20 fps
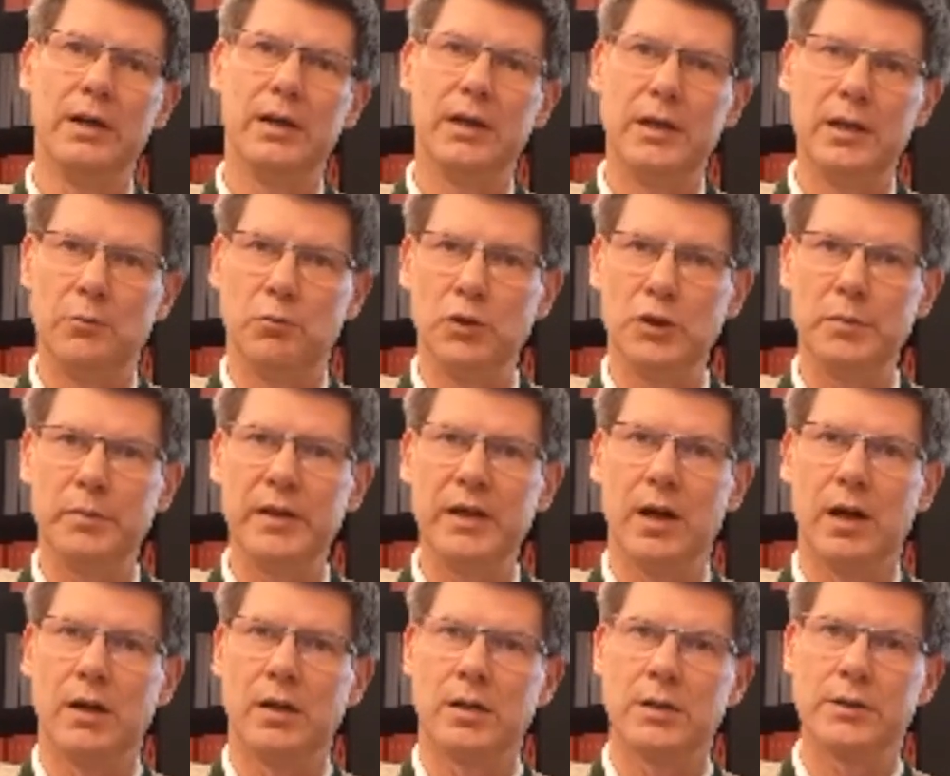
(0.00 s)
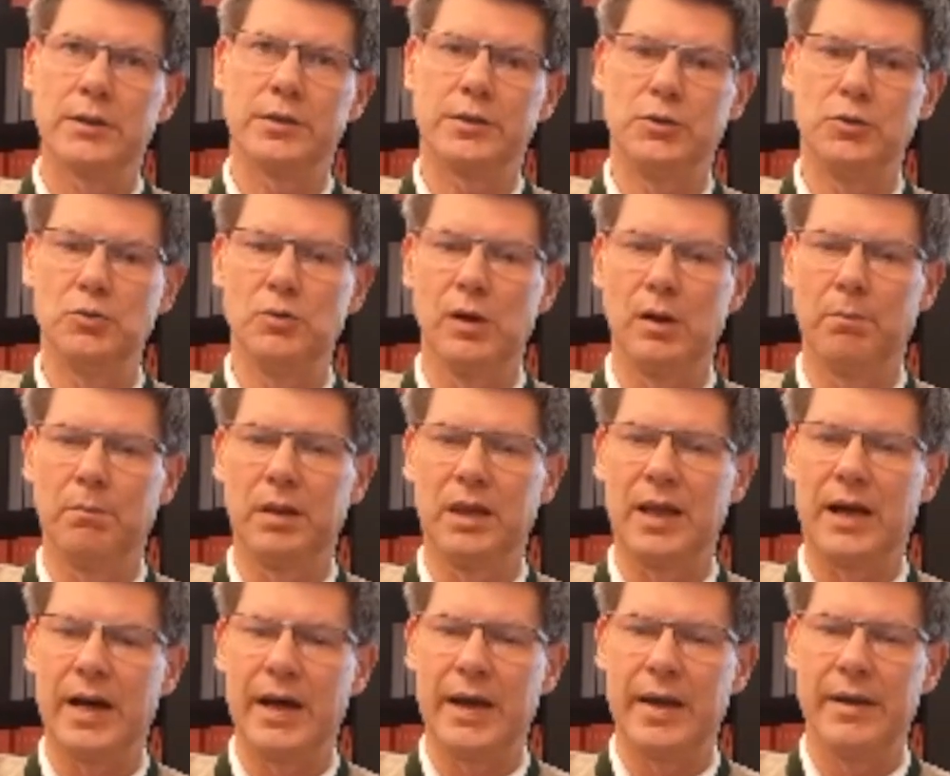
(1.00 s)
it would be hard to
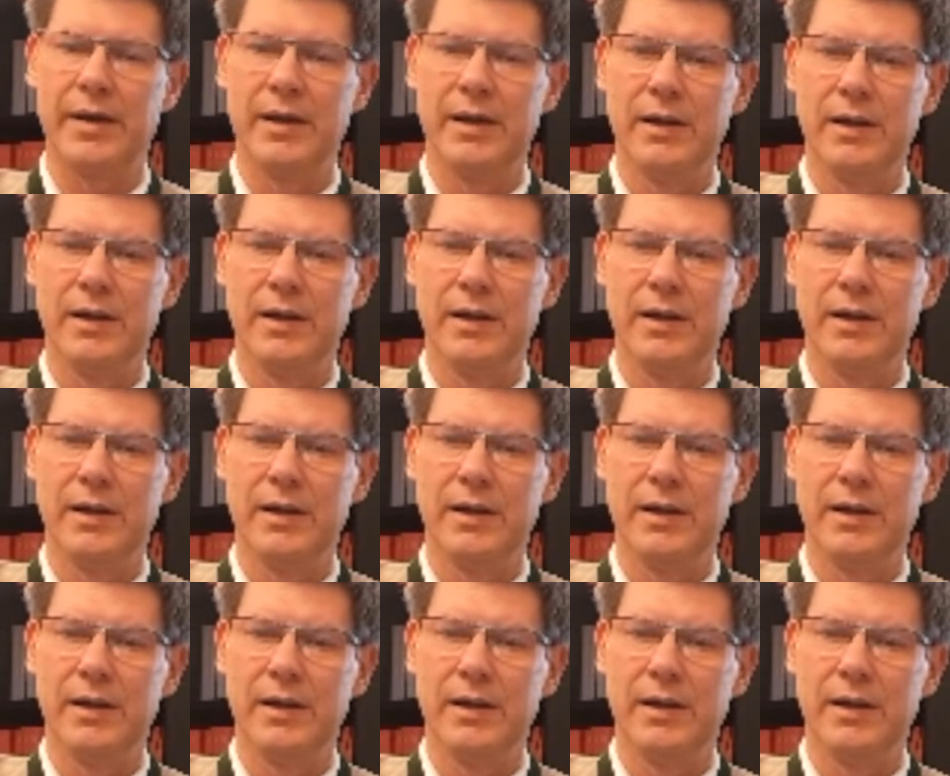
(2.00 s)
apply